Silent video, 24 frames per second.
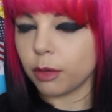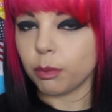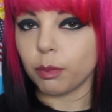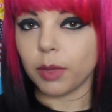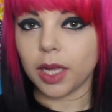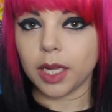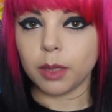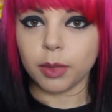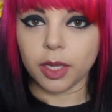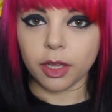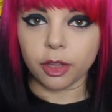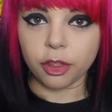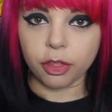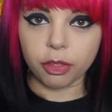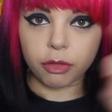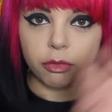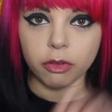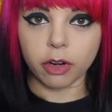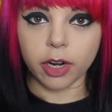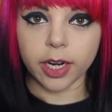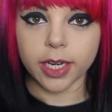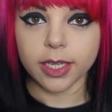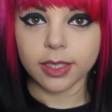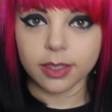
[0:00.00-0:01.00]
maybe
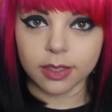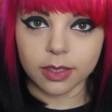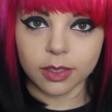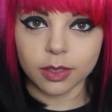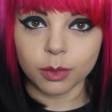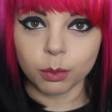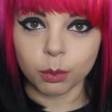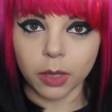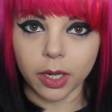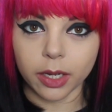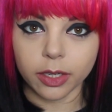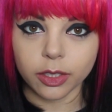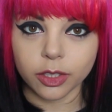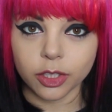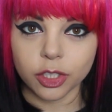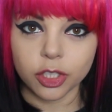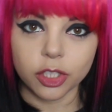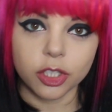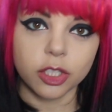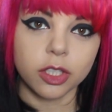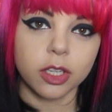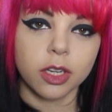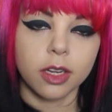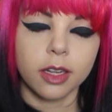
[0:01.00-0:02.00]
thrice as
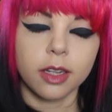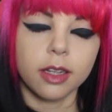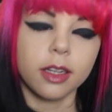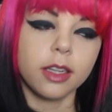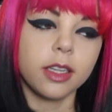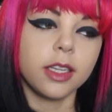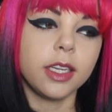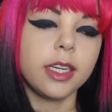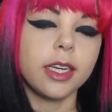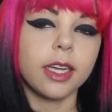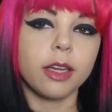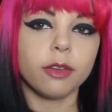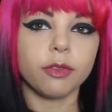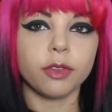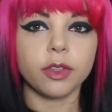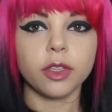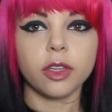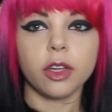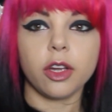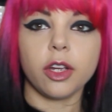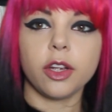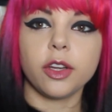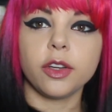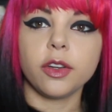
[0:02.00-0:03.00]
much. You never
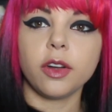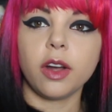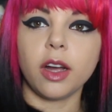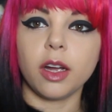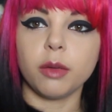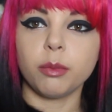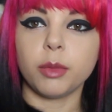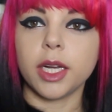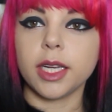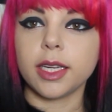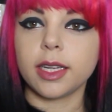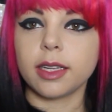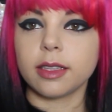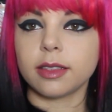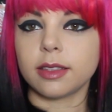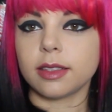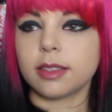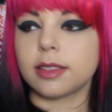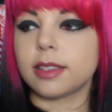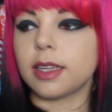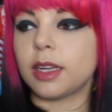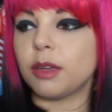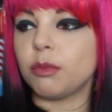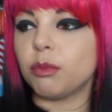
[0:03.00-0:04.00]
know, I might get
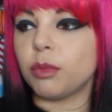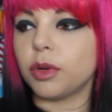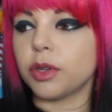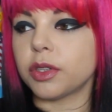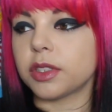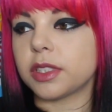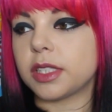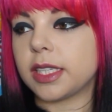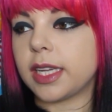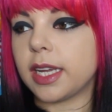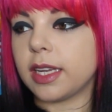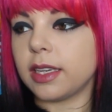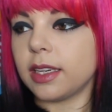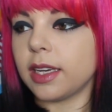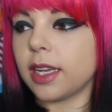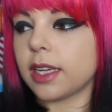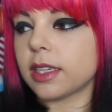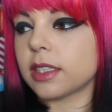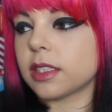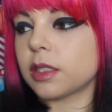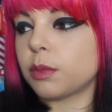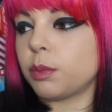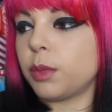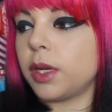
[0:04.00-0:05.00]
the same box again
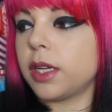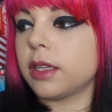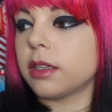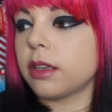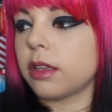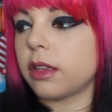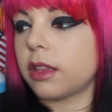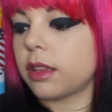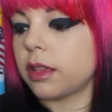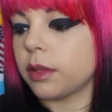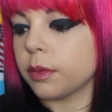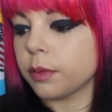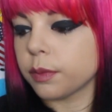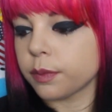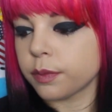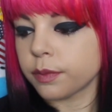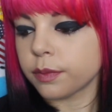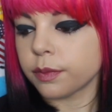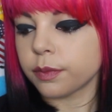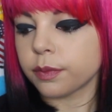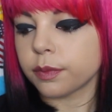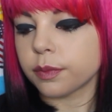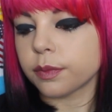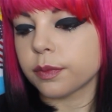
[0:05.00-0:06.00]
next month.
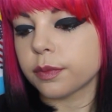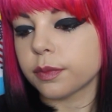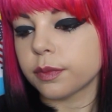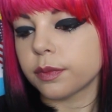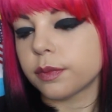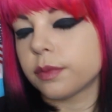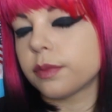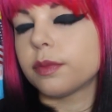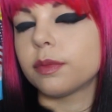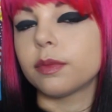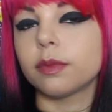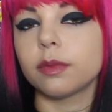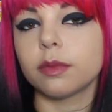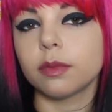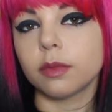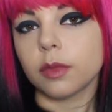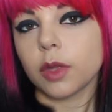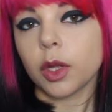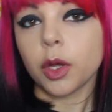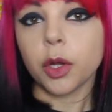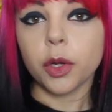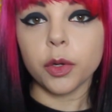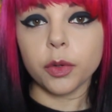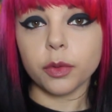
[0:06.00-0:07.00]

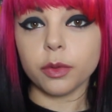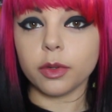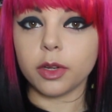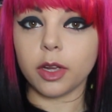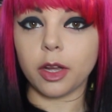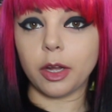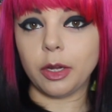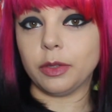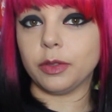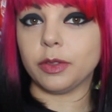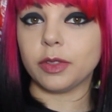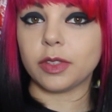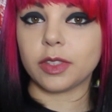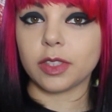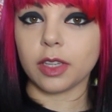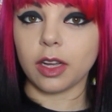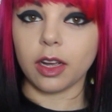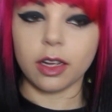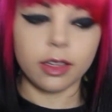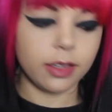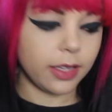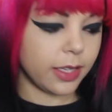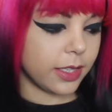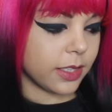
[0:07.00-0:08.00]
Who knows?
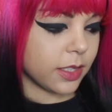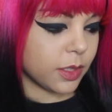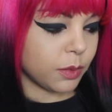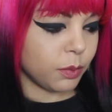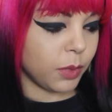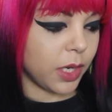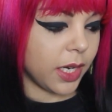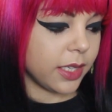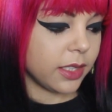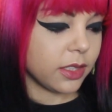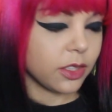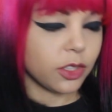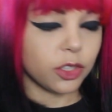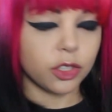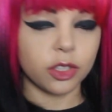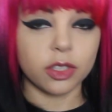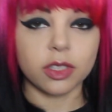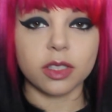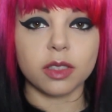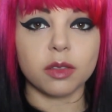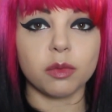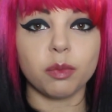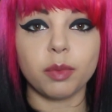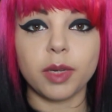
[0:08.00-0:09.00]
This might
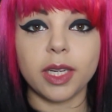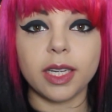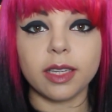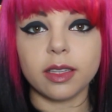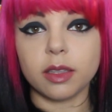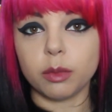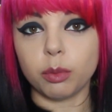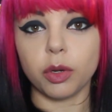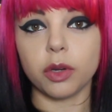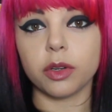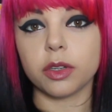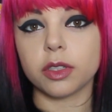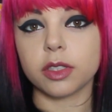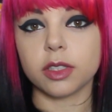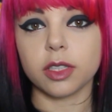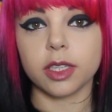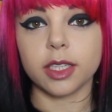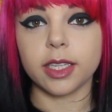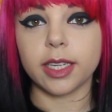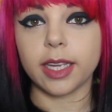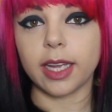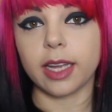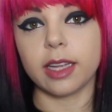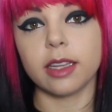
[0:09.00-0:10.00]
just be the box
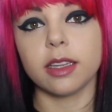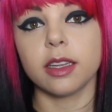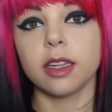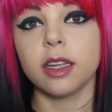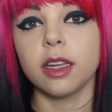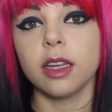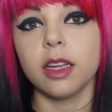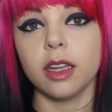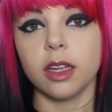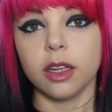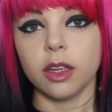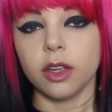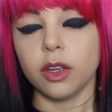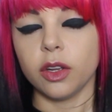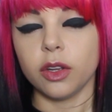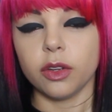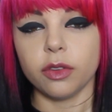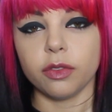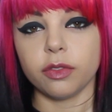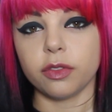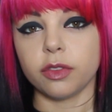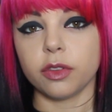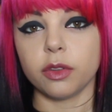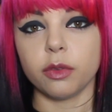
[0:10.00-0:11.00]
I get
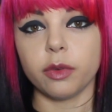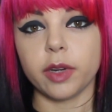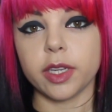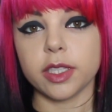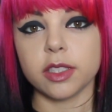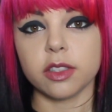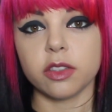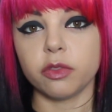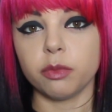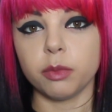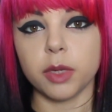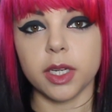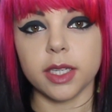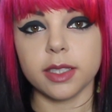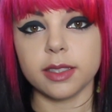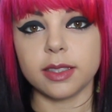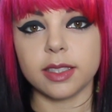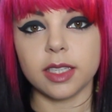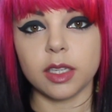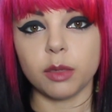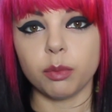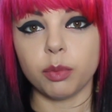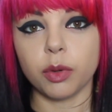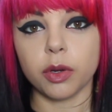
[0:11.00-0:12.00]
for the rest of my
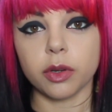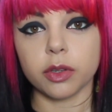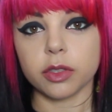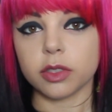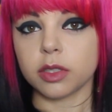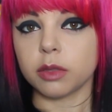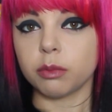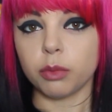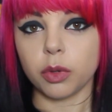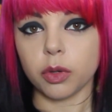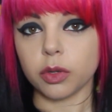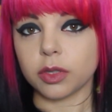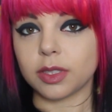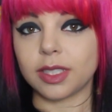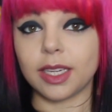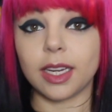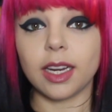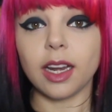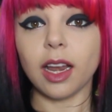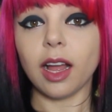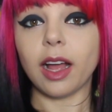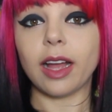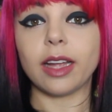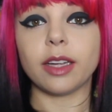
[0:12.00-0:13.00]
ZBOX
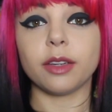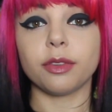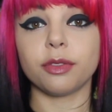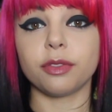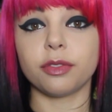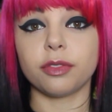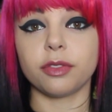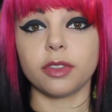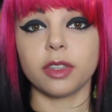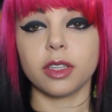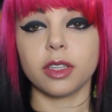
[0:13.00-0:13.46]
unboxing life.